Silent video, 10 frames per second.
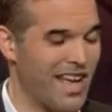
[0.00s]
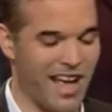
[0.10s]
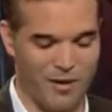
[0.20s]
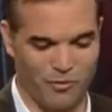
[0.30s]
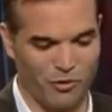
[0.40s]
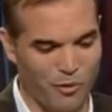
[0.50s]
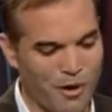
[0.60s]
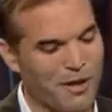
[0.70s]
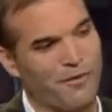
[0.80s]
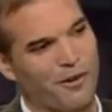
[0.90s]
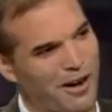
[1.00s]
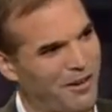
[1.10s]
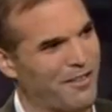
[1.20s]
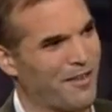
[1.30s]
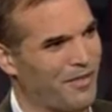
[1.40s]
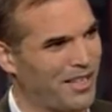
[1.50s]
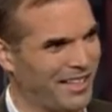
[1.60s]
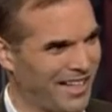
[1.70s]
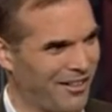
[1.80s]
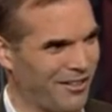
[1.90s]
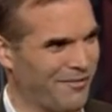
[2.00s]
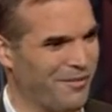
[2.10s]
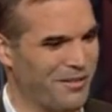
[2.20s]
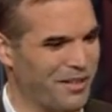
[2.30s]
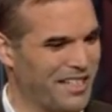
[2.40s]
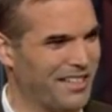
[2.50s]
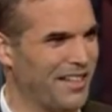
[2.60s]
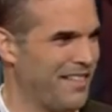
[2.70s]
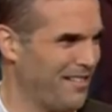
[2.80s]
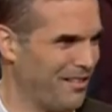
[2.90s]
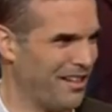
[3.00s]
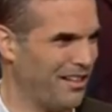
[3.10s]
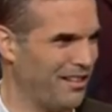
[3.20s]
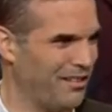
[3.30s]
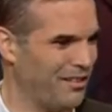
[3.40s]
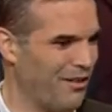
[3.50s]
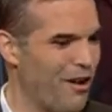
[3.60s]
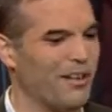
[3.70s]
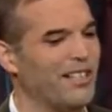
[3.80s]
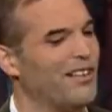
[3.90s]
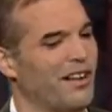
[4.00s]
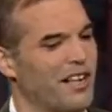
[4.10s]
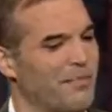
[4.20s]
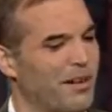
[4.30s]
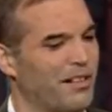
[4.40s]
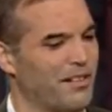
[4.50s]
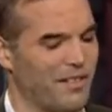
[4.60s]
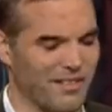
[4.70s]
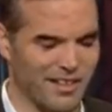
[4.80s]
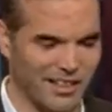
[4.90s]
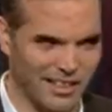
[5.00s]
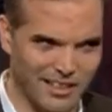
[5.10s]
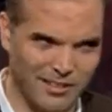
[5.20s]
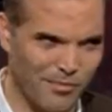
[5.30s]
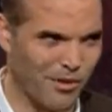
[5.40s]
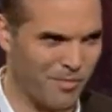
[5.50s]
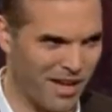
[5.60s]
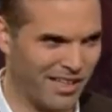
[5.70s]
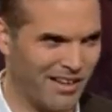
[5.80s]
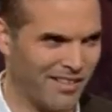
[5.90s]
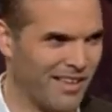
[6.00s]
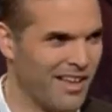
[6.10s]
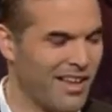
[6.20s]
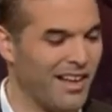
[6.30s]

And 24 hours after the election, we did this. They're already talking about this. It's going to lead to more bailouts.